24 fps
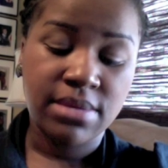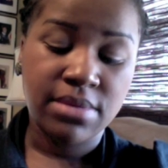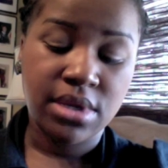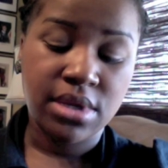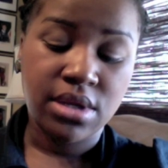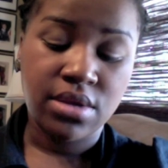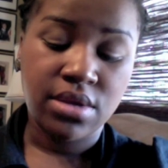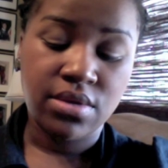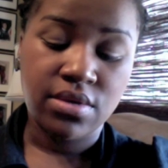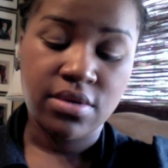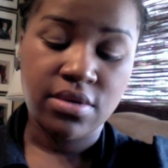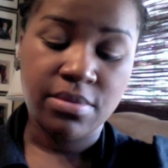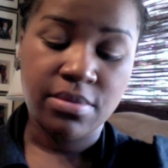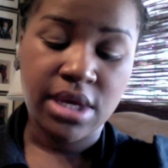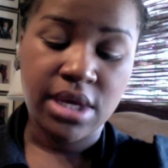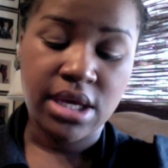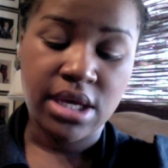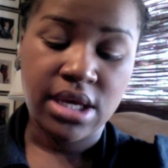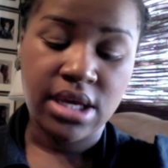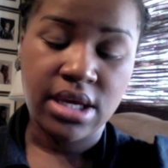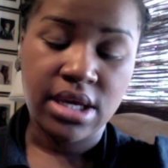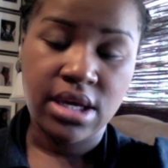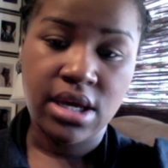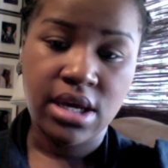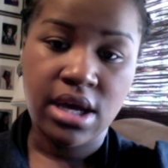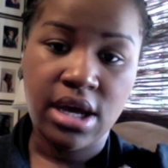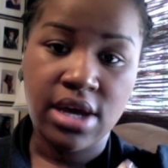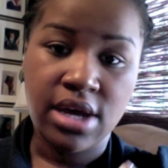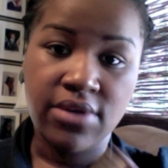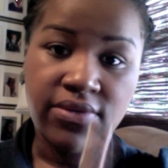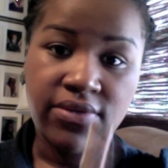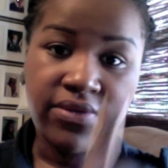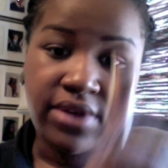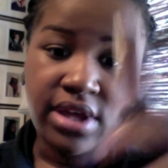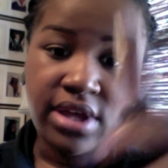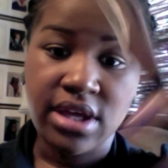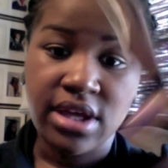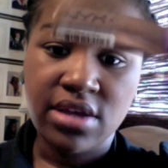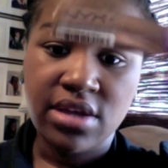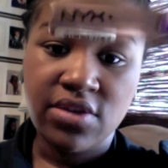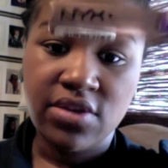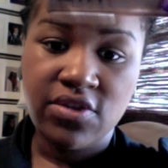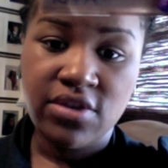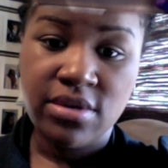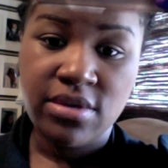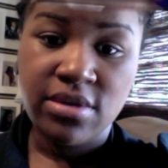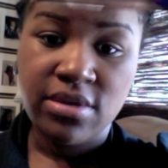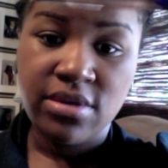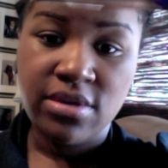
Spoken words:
I'm going to use my Hot Fudge